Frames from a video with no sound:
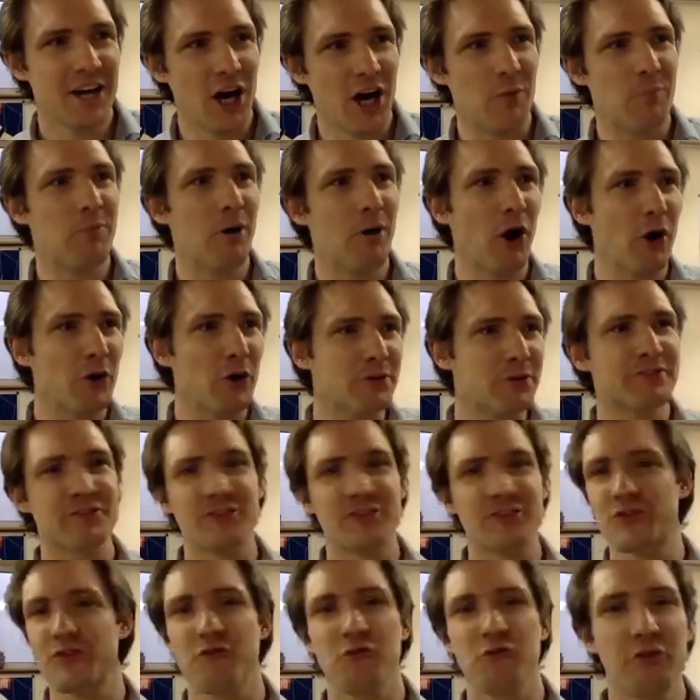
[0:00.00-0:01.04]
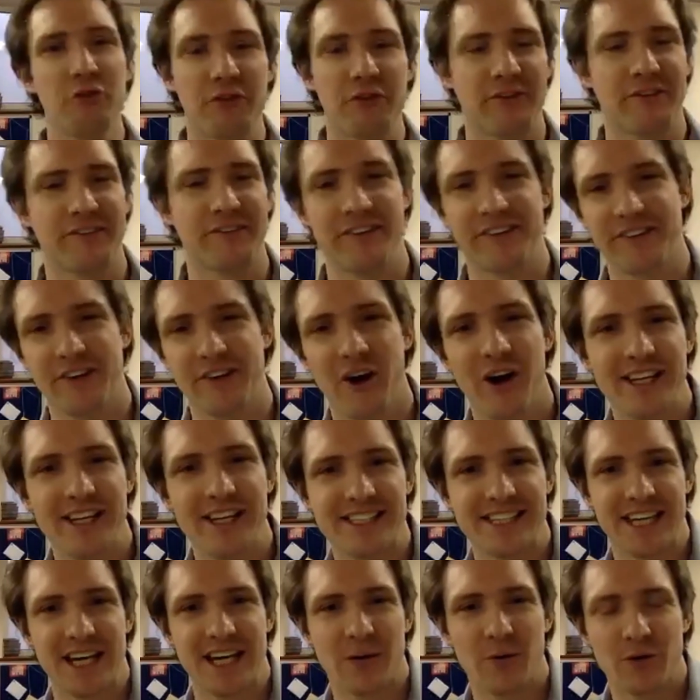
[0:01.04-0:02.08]
post-truth
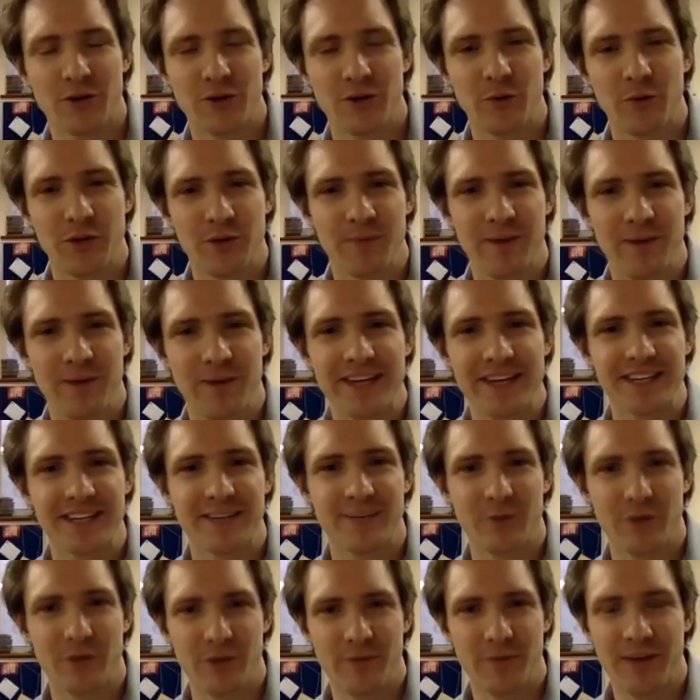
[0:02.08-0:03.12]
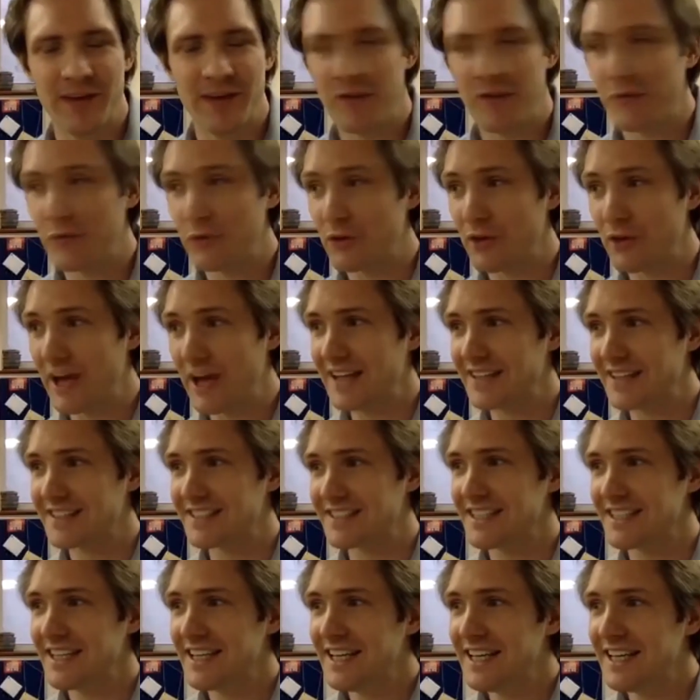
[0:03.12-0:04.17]
society. I wonder what you made of all that.
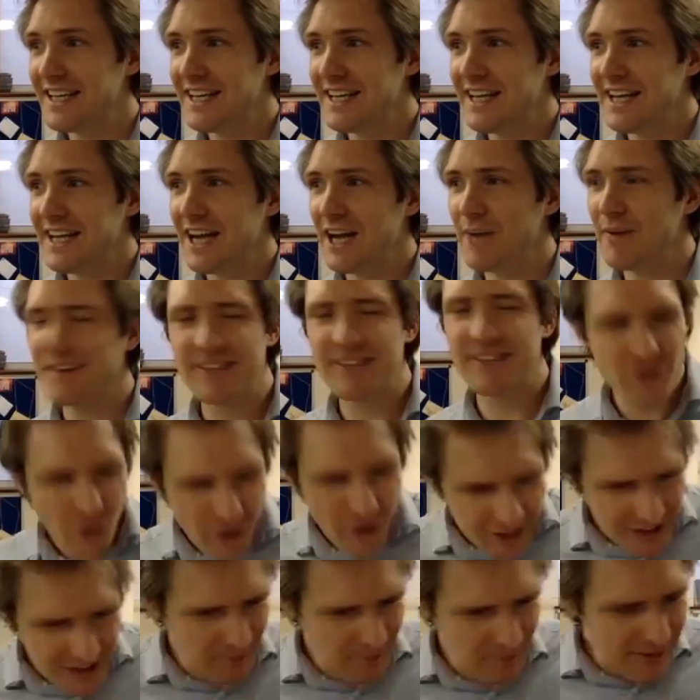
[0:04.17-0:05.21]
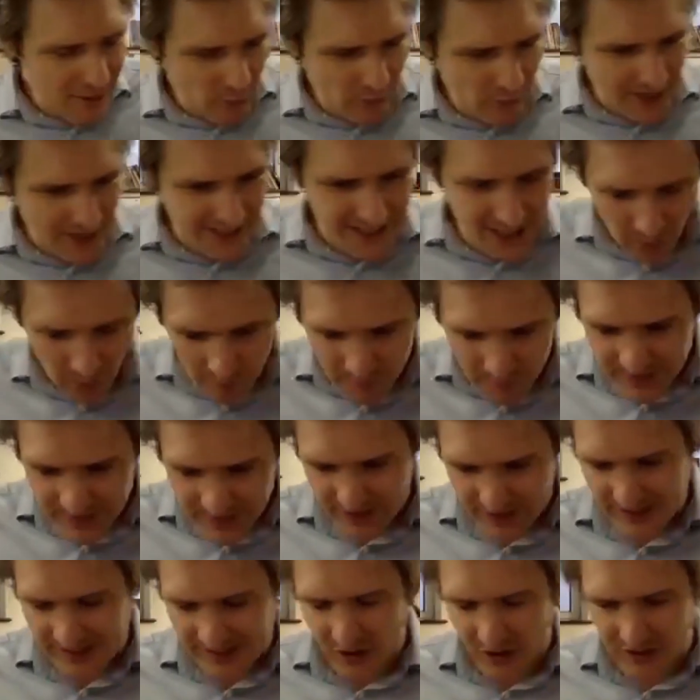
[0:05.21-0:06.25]
It strikes me that when it comes to
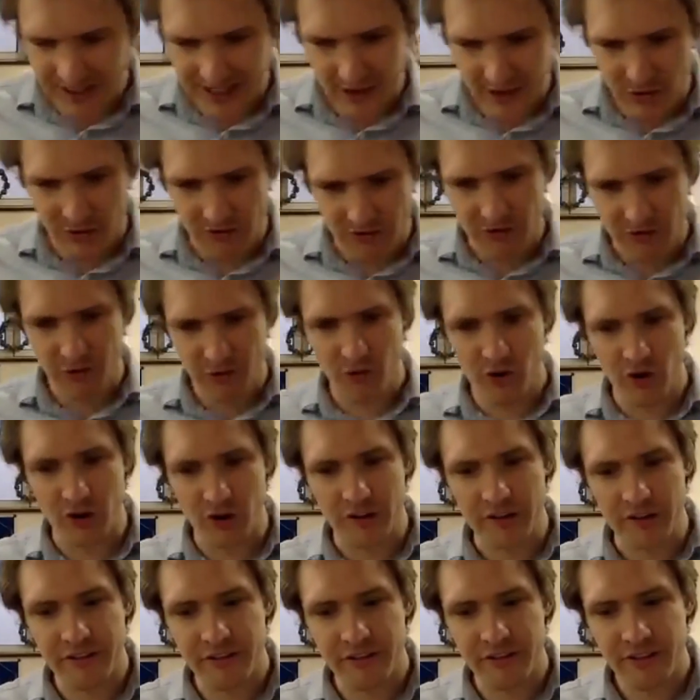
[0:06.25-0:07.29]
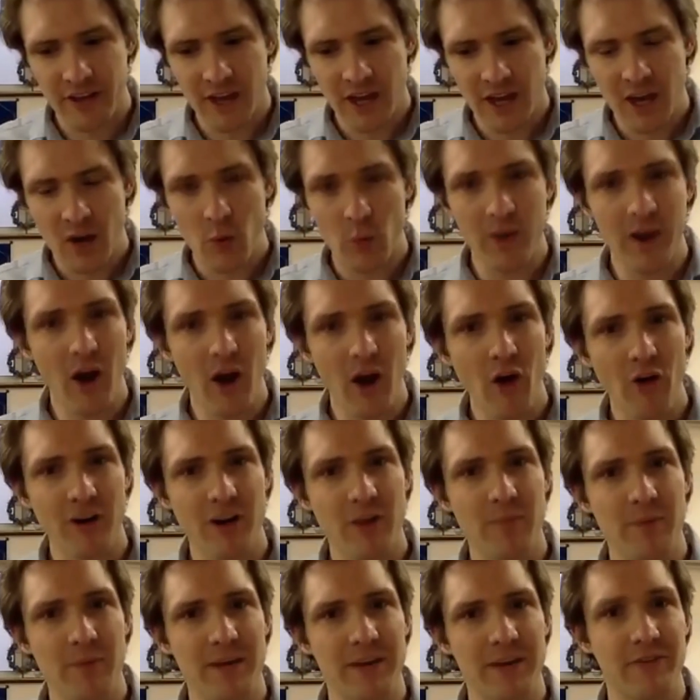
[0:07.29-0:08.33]
this idea of truth, we are in
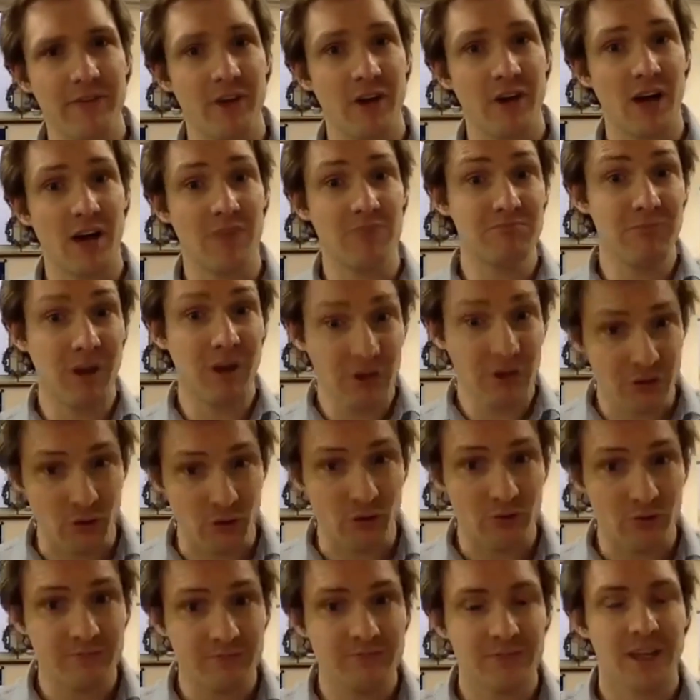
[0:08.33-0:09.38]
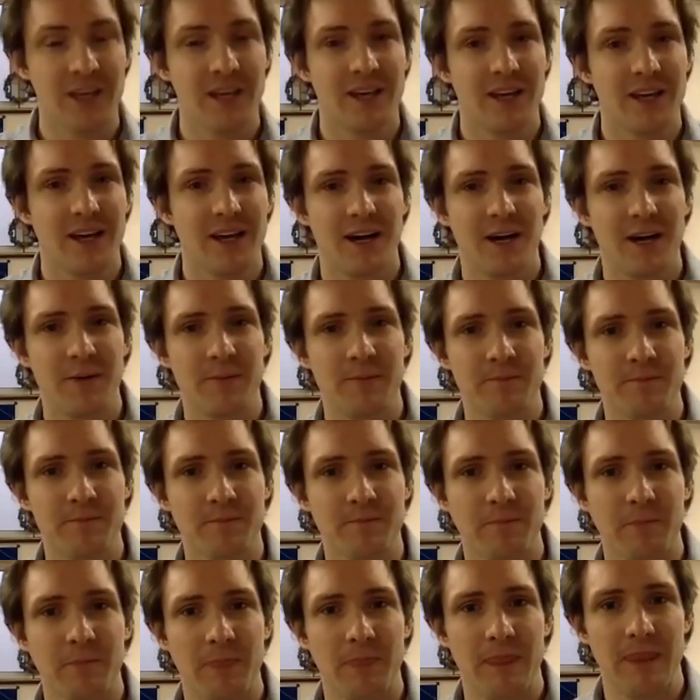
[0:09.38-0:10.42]
a bit of a muddle as
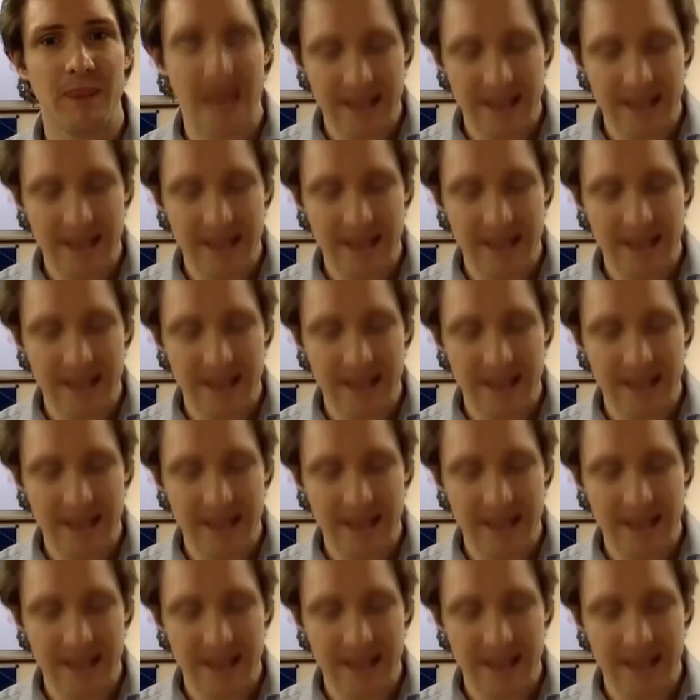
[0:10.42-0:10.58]
a